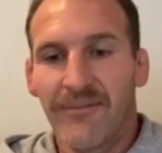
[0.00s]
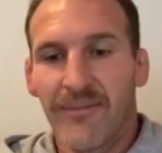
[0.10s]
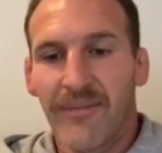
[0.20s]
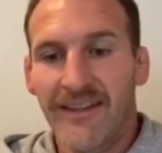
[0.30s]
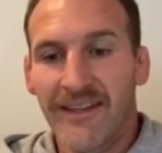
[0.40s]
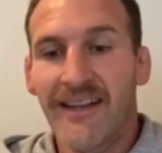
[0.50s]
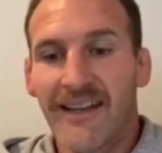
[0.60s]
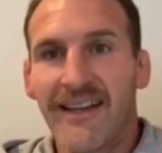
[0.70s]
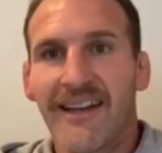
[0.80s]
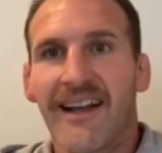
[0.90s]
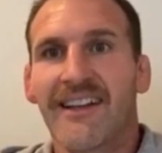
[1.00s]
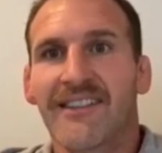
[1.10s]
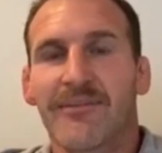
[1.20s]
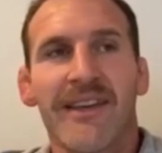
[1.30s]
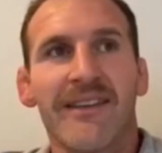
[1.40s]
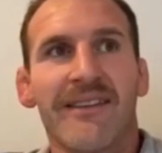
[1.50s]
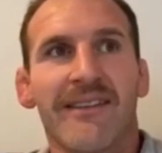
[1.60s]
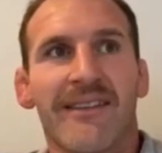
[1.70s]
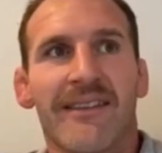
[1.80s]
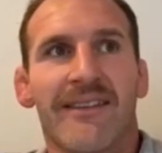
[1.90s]
he did ask me
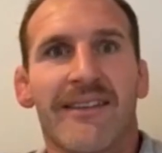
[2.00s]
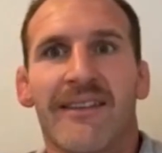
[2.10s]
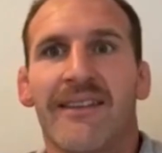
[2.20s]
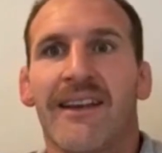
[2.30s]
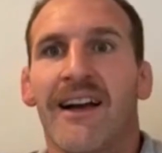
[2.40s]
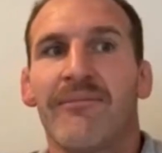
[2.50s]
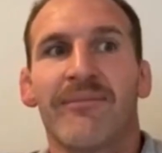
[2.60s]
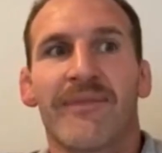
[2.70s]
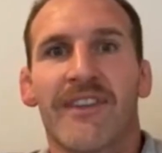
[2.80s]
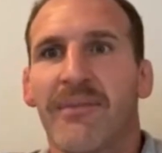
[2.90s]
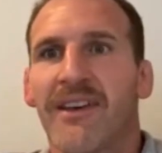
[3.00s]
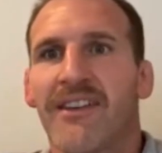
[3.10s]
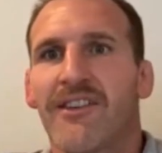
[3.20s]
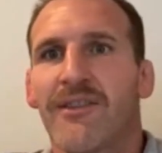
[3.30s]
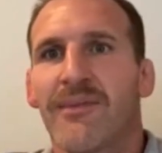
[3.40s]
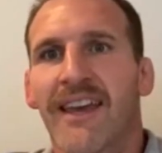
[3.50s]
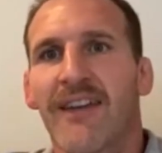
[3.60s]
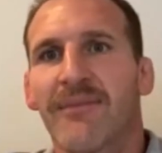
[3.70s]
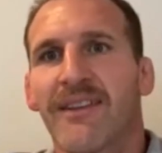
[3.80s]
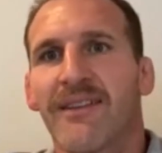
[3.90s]
to be the All Black
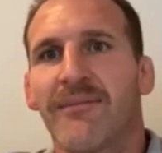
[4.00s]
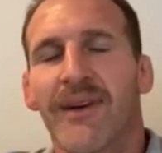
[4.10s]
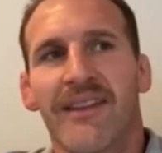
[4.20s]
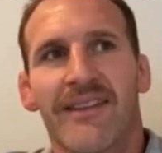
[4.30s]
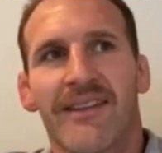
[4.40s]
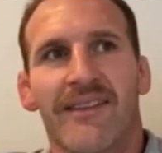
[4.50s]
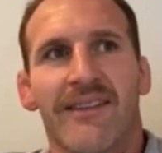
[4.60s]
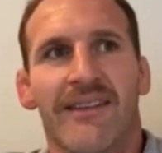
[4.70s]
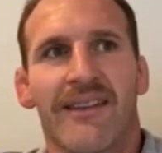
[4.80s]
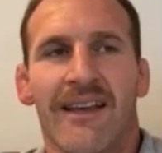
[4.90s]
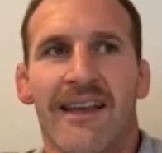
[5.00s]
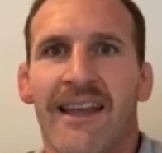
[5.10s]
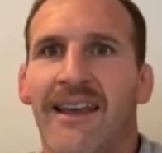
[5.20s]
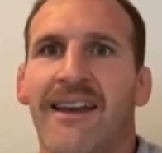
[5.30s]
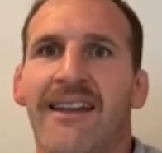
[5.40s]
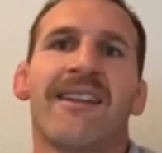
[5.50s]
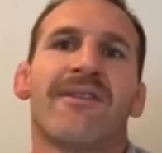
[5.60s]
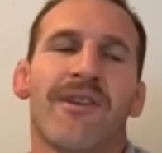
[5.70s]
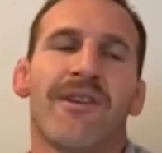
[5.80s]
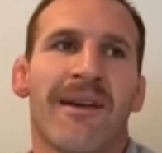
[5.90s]
captain, but and then a
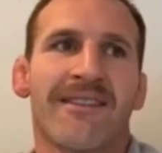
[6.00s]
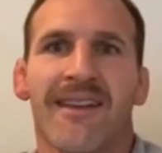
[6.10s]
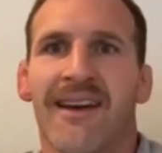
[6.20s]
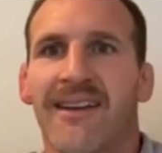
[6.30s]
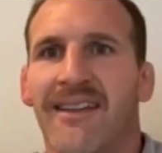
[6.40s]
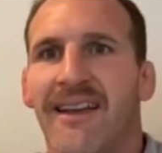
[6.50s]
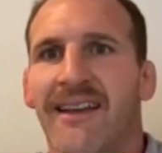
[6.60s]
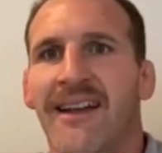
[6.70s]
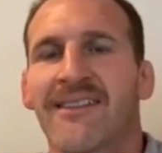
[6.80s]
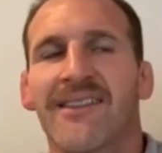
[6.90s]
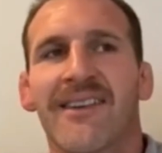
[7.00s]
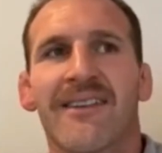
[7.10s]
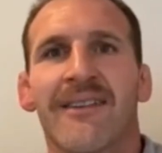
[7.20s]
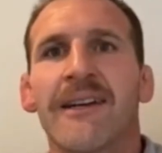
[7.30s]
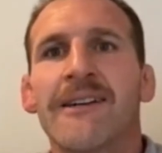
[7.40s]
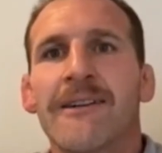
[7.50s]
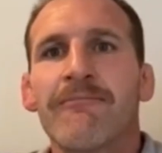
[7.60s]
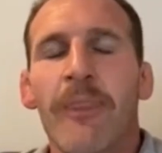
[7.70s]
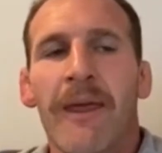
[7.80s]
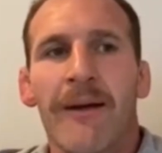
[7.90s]
few months later they announced it,
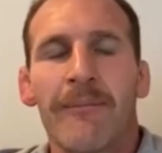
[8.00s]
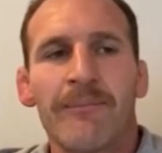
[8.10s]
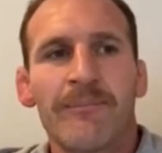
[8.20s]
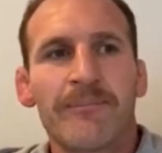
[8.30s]
in